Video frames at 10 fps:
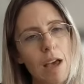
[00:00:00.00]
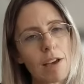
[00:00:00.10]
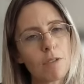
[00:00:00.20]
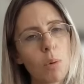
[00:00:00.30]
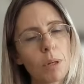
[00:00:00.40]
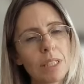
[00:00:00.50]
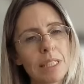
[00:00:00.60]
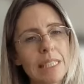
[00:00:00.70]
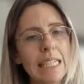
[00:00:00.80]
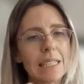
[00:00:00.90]
have opened
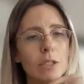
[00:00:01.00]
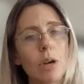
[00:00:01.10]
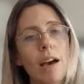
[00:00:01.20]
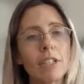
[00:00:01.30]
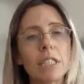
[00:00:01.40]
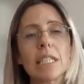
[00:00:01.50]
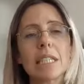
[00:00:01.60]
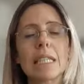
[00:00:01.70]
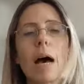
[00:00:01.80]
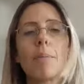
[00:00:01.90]
the ticket, you have a
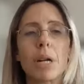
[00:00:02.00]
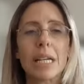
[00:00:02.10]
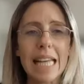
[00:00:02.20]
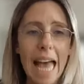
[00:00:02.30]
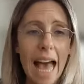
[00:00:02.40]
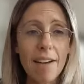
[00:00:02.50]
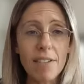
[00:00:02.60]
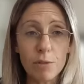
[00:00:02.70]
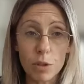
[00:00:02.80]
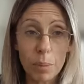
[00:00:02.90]
ticket number, and they
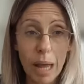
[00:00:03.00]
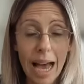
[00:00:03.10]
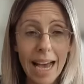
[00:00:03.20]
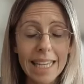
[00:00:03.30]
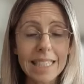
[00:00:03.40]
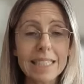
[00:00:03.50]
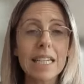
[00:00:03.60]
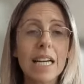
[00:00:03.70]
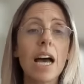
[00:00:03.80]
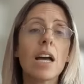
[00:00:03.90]
haven't replied,
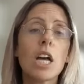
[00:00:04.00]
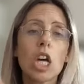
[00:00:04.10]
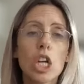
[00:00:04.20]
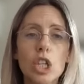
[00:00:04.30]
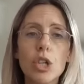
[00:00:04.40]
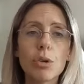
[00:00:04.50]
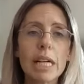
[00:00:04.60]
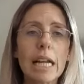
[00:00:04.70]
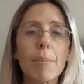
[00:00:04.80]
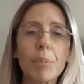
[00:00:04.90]
you
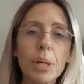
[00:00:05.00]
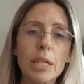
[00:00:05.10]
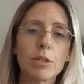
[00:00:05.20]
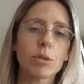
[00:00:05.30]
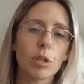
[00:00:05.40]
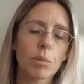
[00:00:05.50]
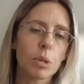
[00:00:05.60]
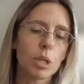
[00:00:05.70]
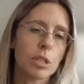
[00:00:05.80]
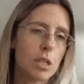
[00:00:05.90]
can appeal to the
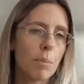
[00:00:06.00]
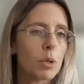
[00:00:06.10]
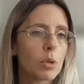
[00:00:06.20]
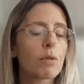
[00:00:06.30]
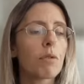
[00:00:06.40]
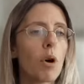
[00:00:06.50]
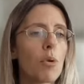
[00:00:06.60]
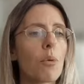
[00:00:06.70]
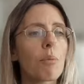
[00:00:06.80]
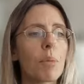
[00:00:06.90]
community support
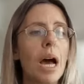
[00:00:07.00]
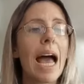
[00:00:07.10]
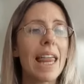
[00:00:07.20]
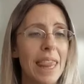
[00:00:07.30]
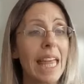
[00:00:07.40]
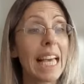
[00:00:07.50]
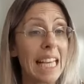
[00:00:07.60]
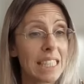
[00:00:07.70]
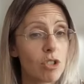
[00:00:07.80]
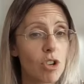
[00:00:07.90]
forum, and they
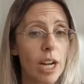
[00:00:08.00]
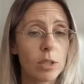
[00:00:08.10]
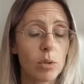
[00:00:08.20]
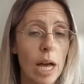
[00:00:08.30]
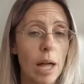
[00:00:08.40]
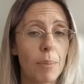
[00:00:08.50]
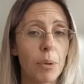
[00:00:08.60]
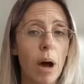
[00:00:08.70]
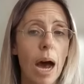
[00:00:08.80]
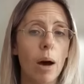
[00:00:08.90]
can try to help
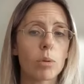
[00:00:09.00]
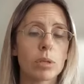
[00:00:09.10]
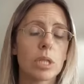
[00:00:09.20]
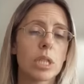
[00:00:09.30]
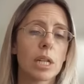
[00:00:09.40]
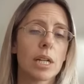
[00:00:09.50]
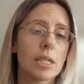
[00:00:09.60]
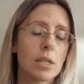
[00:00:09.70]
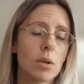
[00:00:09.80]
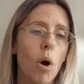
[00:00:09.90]
you out.
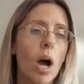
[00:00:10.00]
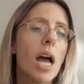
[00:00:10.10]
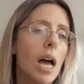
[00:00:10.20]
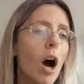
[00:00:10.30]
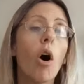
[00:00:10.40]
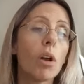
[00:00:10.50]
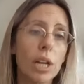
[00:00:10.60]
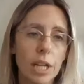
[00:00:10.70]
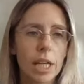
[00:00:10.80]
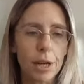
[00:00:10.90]
So
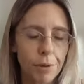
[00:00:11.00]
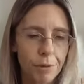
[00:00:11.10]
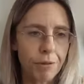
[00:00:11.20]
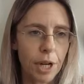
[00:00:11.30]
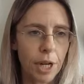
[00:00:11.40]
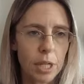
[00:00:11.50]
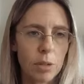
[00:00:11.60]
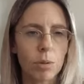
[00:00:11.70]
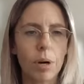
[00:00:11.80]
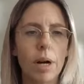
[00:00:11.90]
only if
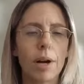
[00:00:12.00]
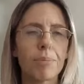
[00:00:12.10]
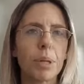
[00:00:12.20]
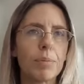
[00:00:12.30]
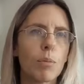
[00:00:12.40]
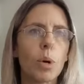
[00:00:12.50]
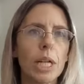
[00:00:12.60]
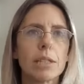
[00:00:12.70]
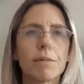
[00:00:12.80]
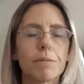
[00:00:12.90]
you have been
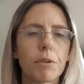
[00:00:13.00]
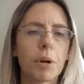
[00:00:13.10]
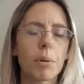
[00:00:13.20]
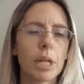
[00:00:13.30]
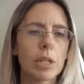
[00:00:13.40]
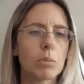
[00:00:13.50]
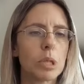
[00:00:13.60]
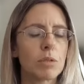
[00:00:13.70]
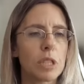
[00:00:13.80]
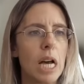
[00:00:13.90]
waiting for a little
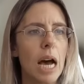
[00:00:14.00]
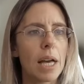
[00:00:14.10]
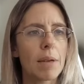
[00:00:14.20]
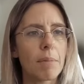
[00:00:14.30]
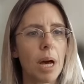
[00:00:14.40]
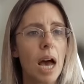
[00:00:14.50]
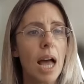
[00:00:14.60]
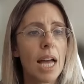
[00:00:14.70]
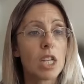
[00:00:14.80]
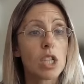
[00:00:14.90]
bit of time.
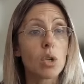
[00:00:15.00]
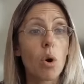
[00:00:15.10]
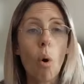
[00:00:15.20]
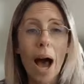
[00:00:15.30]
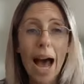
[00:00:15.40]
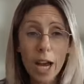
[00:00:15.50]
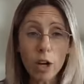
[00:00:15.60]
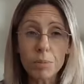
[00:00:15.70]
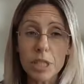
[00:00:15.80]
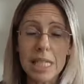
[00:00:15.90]
So I
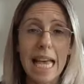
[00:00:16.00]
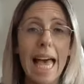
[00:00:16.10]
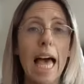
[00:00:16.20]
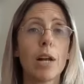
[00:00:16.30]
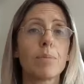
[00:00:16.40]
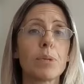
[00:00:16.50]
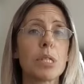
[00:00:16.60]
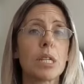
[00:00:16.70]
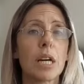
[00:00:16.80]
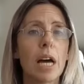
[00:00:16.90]
hope this
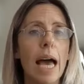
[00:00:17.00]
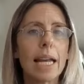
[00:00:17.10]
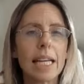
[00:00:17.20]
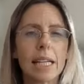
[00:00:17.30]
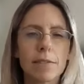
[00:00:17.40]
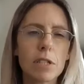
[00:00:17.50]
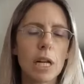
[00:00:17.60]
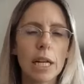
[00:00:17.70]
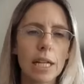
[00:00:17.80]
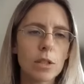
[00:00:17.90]
helps, and it gives
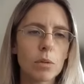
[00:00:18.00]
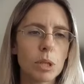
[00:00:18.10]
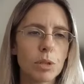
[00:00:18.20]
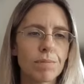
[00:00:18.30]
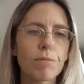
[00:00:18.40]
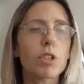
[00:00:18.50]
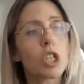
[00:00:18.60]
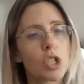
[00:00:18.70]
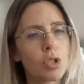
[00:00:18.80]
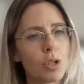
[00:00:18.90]
a little bit of
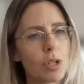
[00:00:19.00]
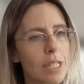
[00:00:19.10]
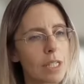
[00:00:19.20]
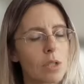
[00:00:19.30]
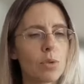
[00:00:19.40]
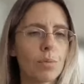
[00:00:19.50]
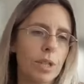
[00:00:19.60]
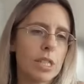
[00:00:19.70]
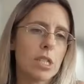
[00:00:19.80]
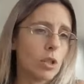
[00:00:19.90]
reassurance as to
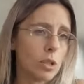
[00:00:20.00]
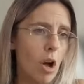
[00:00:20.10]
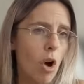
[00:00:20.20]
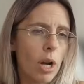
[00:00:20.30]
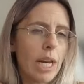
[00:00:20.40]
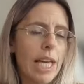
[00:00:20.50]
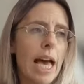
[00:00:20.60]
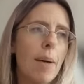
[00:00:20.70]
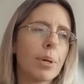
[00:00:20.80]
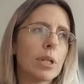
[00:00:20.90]
it's not only
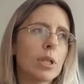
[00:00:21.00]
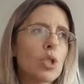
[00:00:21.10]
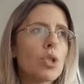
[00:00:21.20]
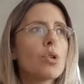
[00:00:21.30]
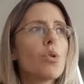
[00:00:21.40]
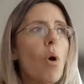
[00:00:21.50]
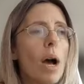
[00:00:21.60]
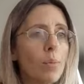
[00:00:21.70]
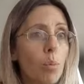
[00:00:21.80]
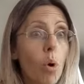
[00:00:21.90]
happening to you
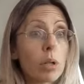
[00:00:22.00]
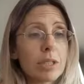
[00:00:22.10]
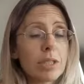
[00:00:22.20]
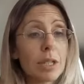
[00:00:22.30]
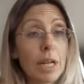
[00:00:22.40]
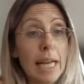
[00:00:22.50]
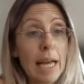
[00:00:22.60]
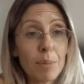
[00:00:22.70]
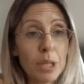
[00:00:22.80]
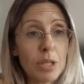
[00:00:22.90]
and what
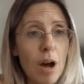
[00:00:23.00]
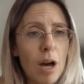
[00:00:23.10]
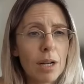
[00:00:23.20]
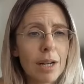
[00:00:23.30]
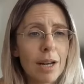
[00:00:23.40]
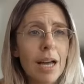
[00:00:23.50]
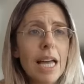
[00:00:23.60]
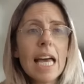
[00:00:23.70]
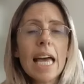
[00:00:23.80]
can be done.